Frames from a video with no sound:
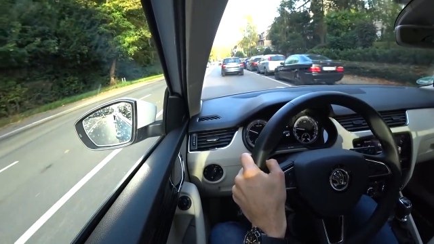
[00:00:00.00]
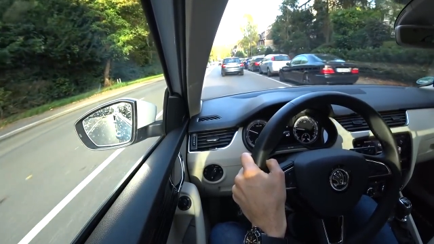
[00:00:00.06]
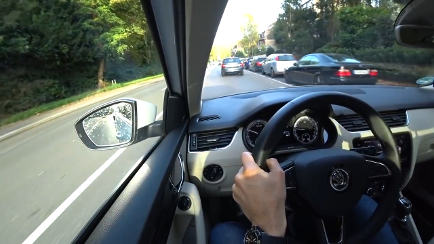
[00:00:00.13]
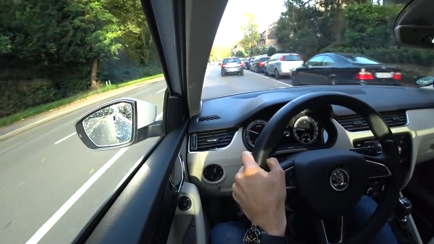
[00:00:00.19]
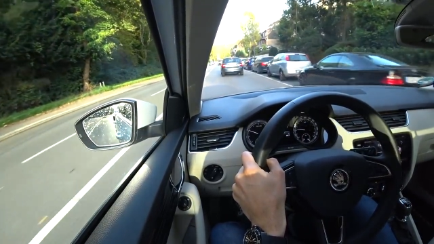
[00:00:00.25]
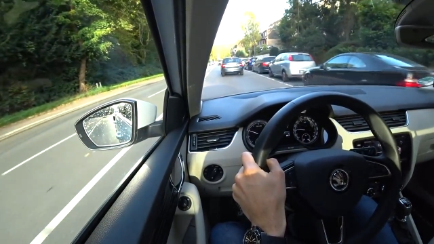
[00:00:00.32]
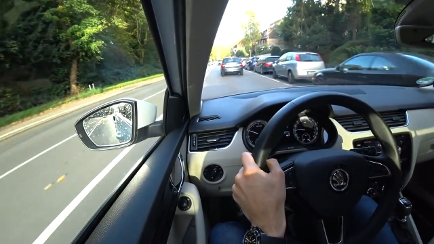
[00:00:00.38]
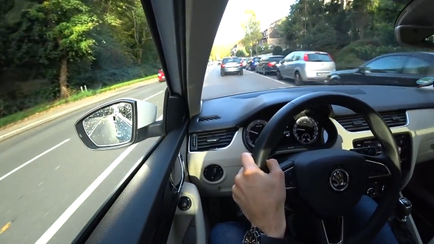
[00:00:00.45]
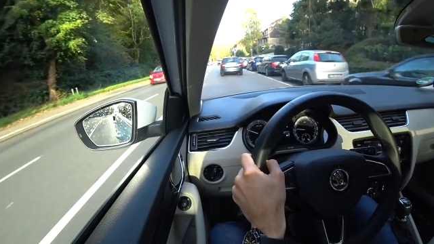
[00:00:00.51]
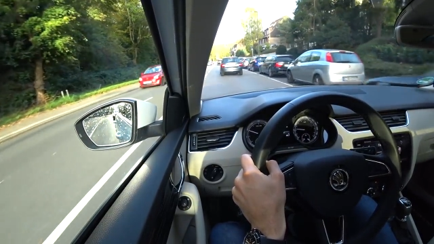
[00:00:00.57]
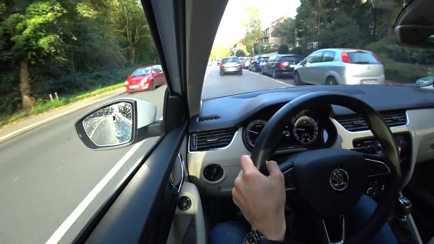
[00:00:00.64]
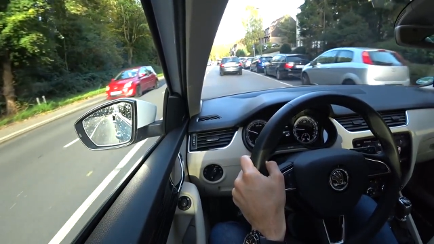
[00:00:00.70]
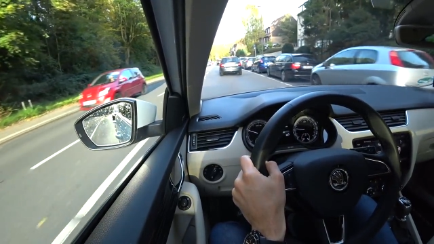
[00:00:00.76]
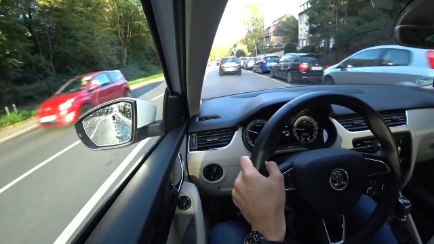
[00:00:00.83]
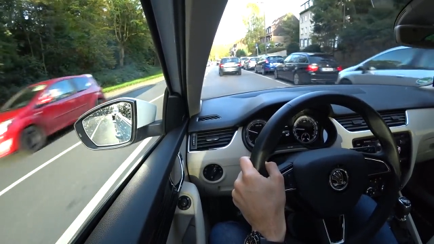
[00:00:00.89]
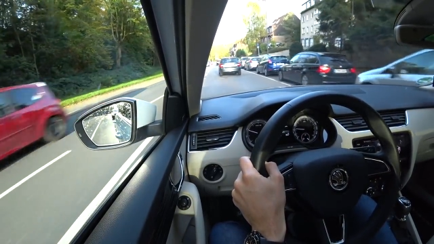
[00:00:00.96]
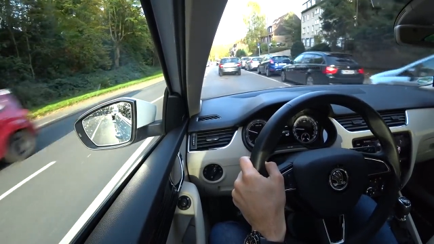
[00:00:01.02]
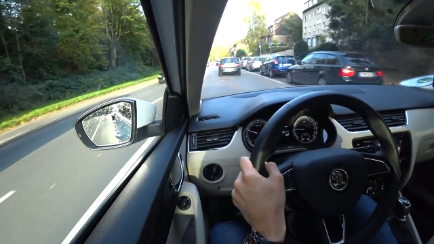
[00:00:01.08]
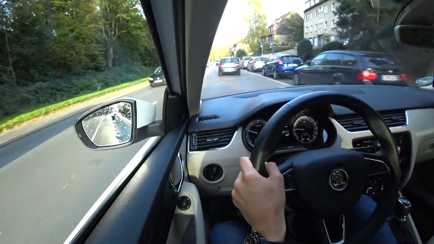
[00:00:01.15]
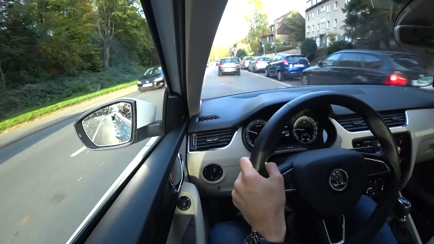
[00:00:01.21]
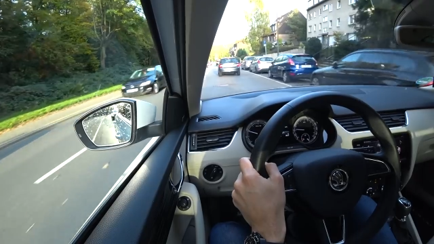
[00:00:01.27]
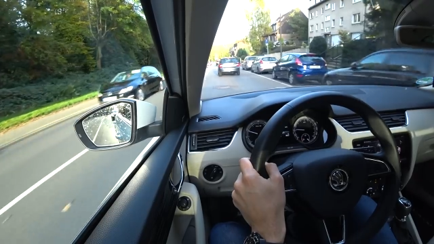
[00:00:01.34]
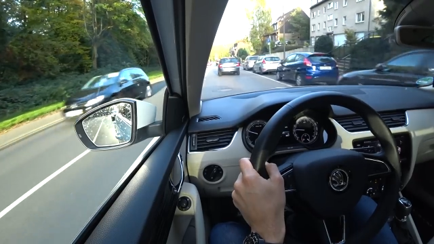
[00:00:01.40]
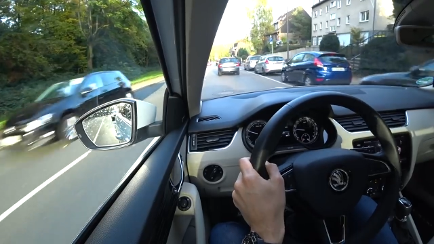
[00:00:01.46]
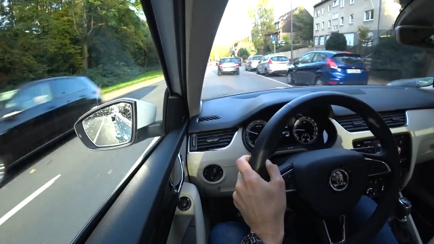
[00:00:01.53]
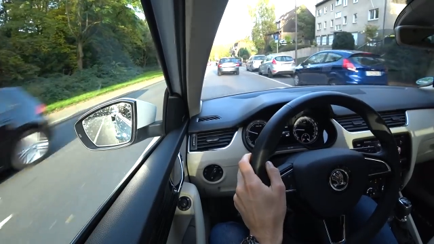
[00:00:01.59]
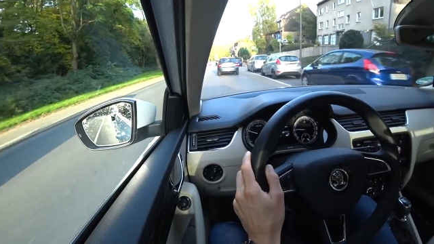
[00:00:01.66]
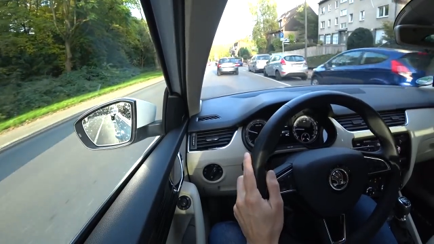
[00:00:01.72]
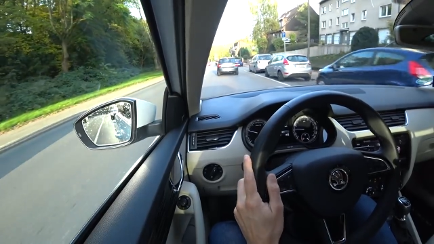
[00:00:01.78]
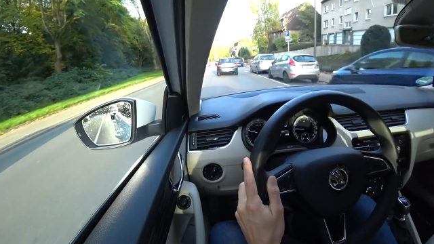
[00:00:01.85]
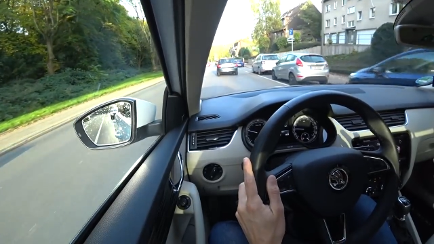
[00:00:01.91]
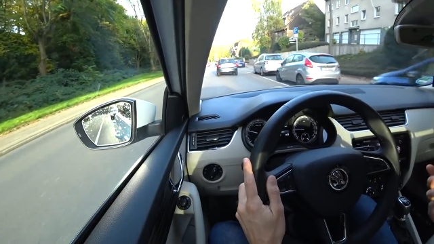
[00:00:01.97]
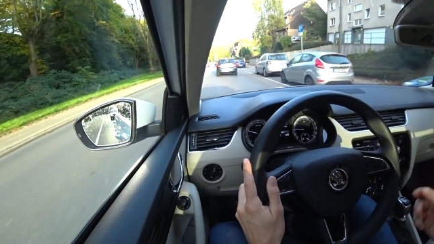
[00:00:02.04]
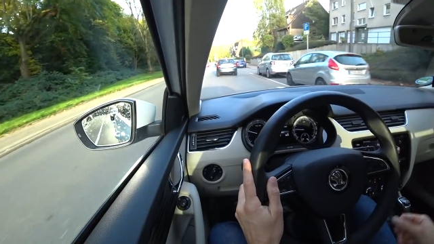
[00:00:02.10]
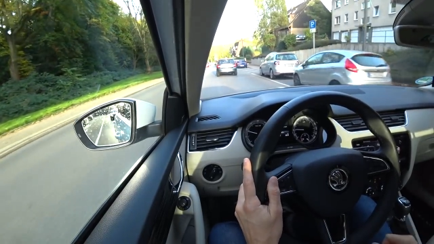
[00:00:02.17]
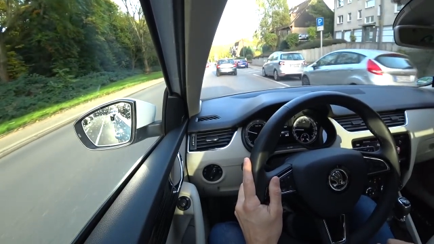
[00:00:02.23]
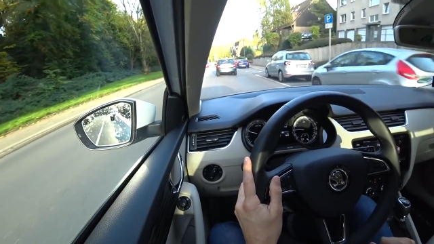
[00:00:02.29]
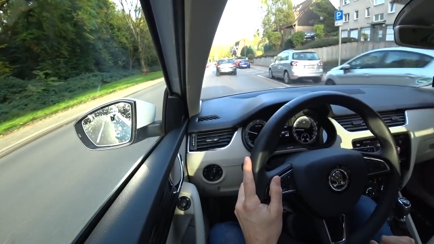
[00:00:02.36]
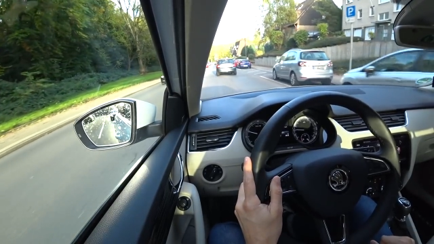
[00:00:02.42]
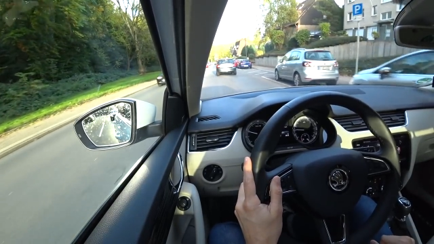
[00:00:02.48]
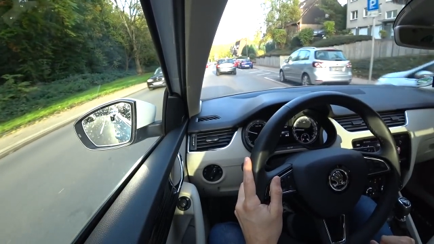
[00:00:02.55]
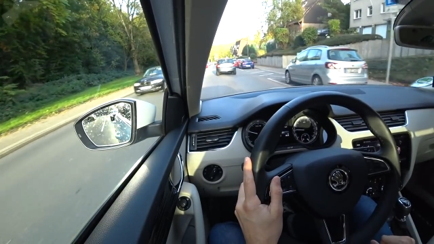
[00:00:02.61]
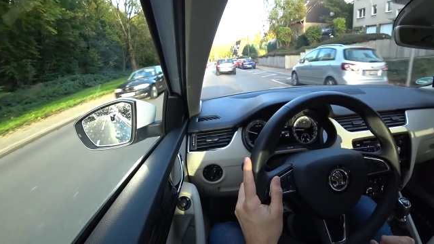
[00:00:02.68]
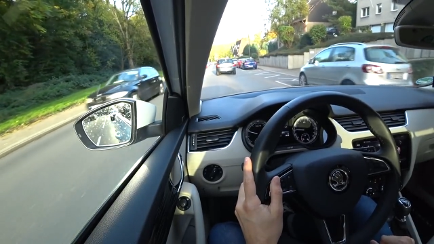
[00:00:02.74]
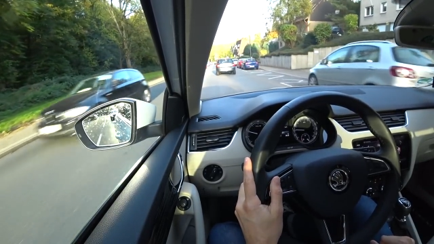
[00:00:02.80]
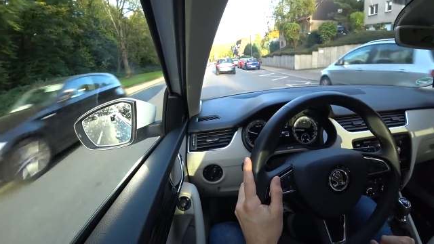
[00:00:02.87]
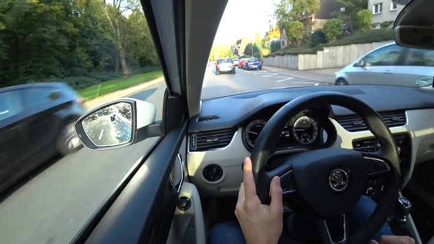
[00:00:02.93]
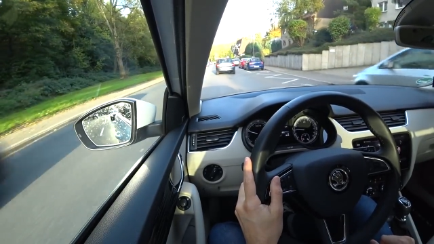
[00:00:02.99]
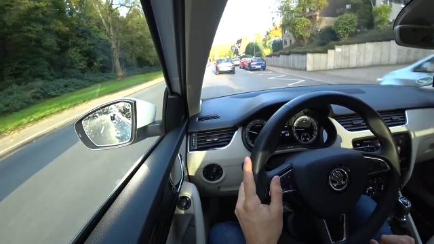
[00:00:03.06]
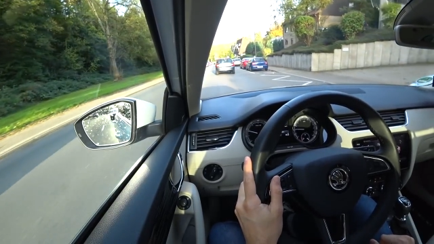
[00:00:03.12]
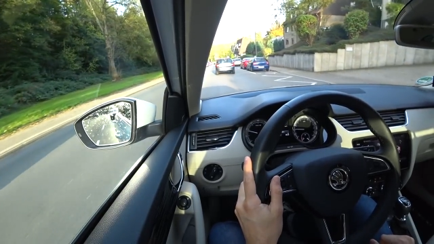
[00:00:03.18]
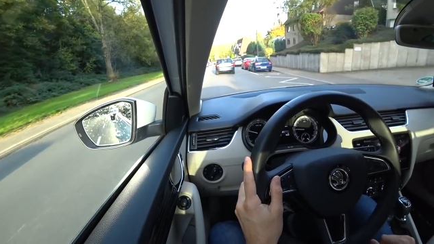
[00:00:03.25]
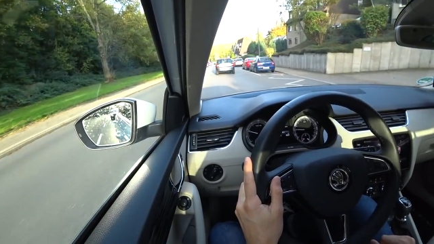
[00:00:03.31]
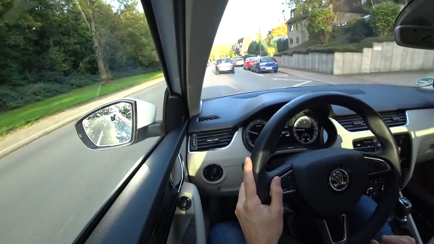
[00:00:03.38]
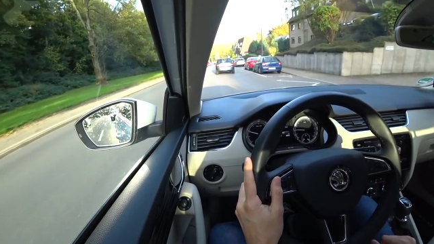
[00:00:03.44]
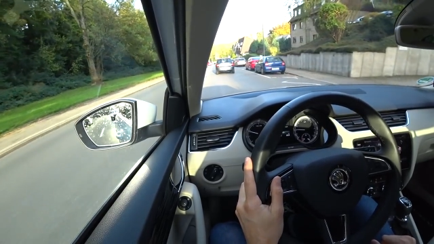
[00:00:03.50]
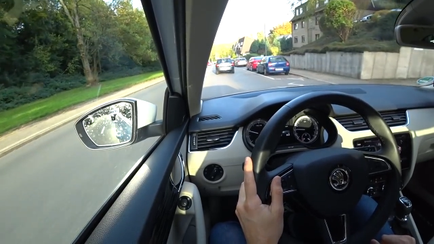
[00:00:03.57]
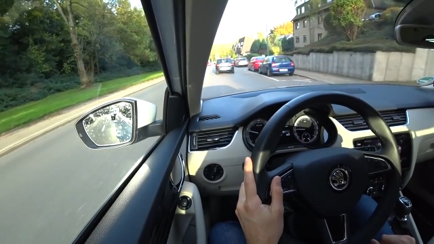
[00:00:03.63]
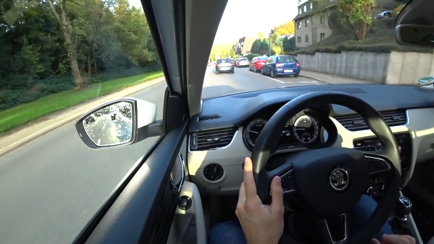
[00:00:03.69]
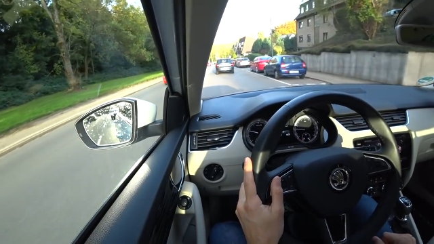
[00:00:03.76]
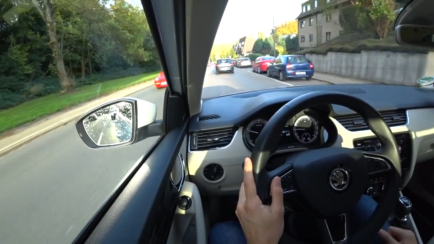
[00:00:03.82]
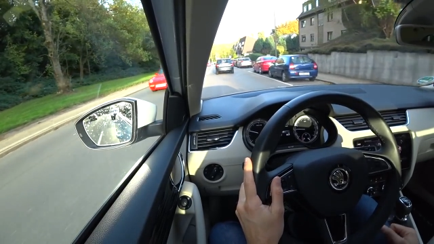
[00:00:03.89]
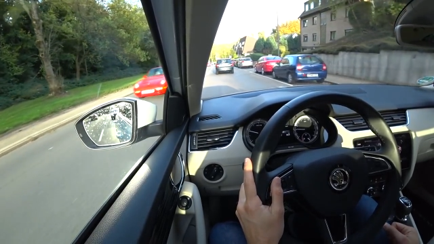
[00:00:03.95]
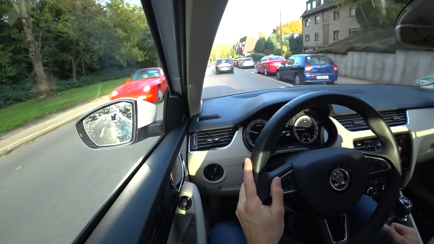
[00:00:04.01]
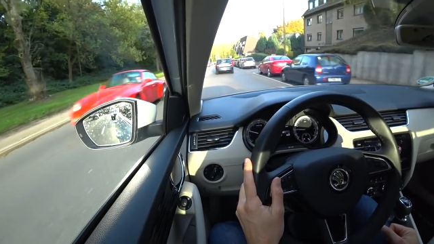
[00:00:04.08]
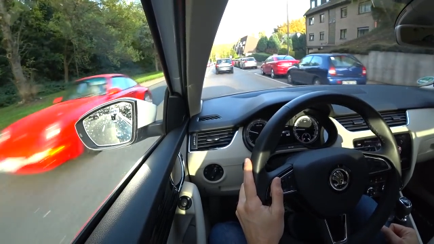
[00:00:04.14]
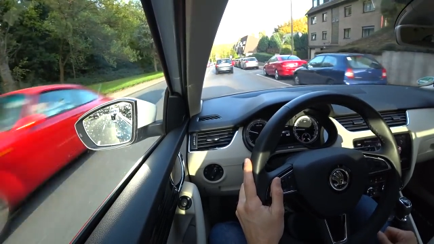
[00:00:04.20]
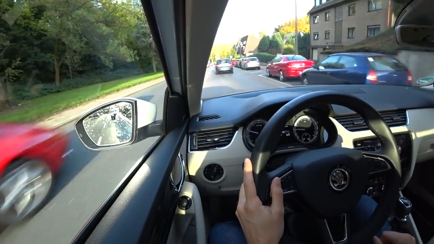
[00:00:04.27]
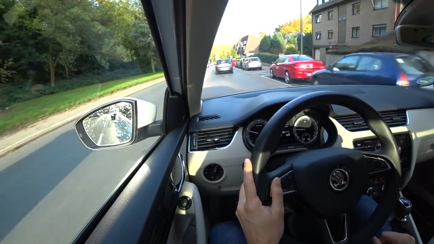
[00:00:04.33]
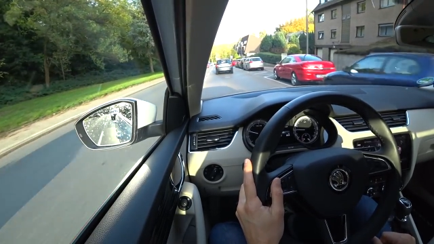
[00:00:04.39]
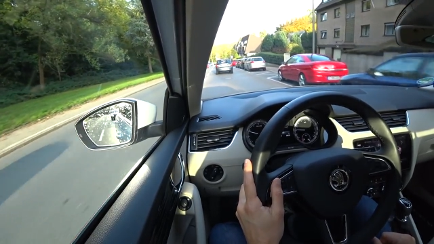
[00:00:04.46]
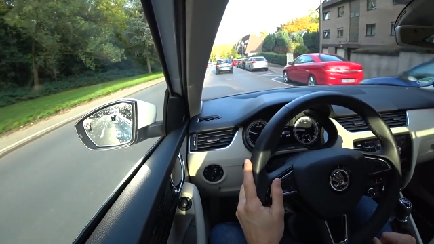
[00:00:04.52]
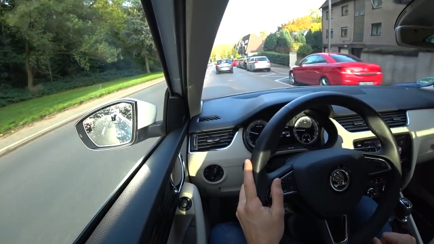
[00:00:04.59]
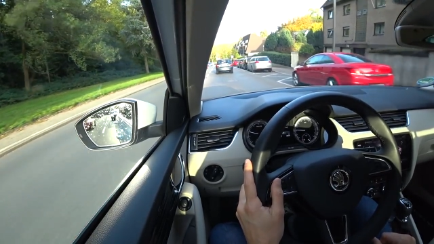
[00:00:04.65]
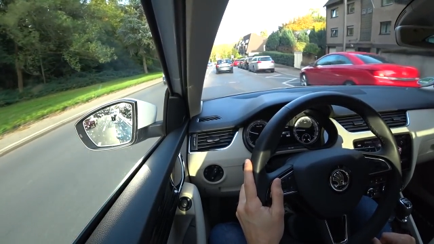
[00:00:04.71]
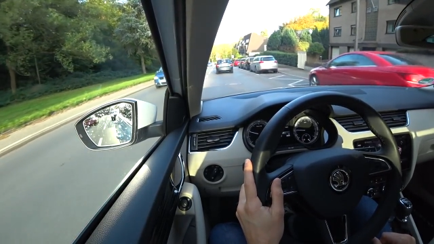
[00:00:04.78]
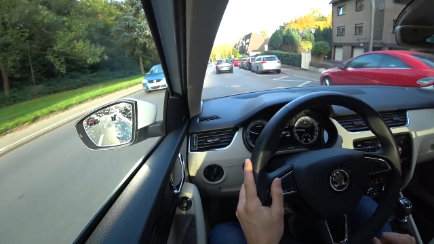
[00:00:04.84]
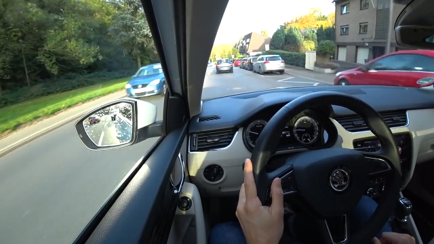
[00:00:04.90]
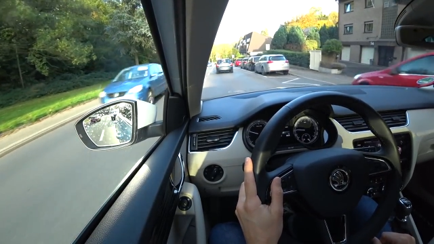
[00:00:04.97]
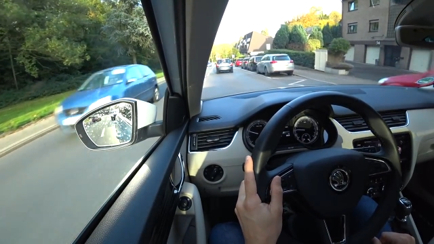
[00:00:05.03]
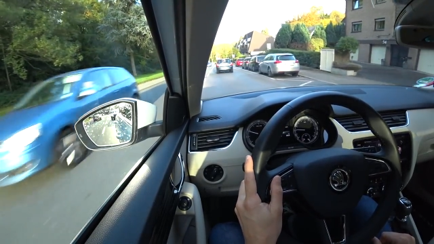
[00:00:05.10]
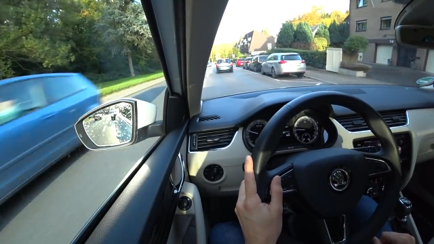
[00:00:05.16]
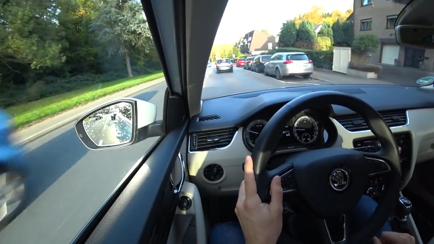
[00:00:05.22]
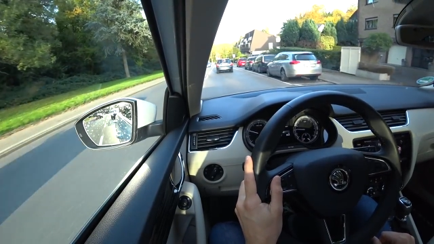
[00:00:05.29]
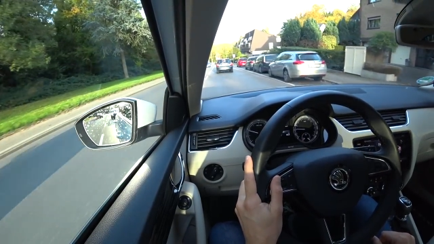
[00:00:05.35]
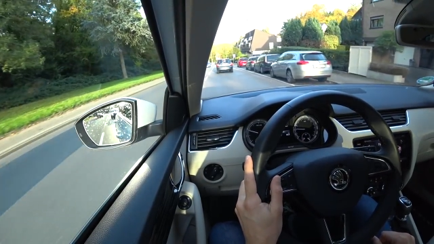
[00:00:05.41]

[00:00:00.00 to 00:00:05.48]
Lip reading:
No face is visible, so there are no lips to read.